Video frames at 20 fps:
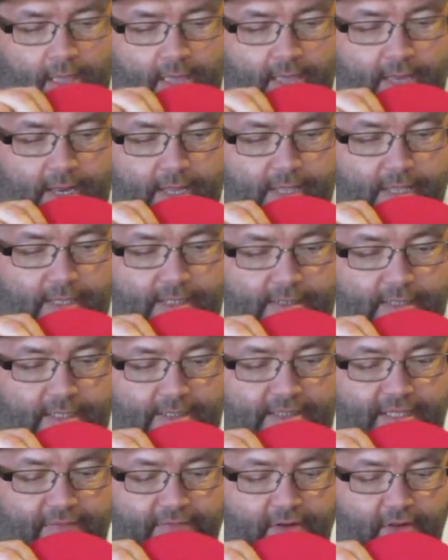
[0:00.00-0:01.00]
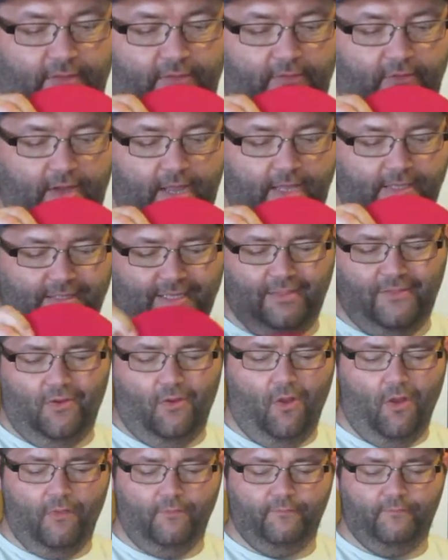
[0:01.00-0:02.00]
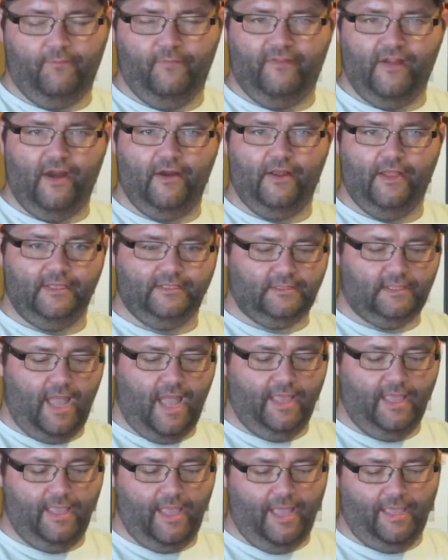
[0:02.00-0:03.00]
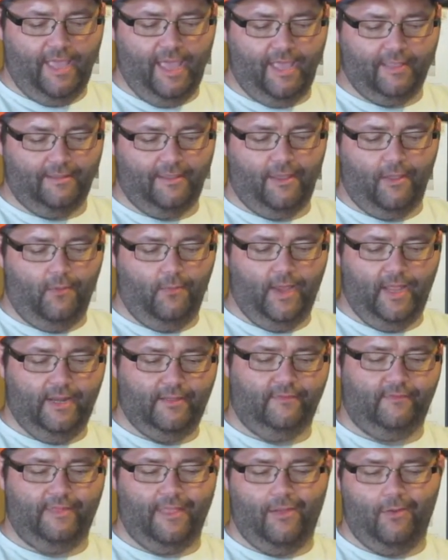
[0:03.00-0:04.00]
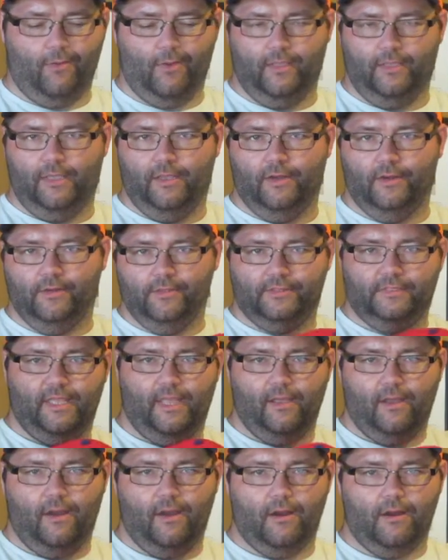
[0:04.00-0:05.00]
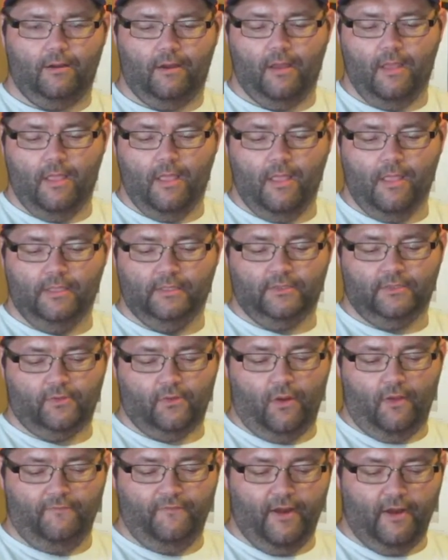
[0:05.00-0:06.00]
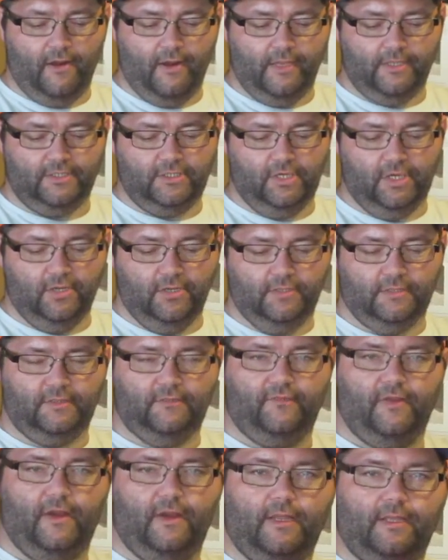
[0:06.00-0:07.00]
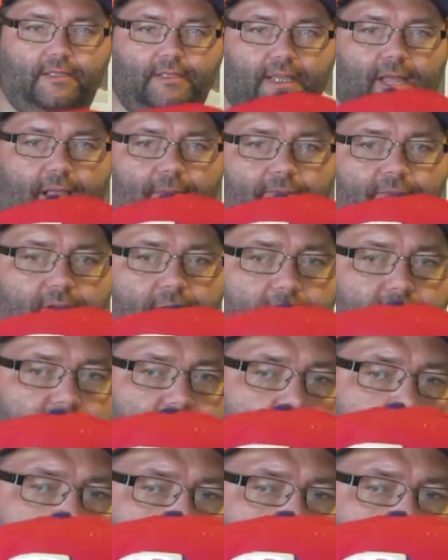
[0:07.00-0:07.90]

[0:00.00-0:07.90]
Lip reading: It is a 7 3/8, and they're all various. I can't tell a way to tell what years they are, so they're all various years and various time frames.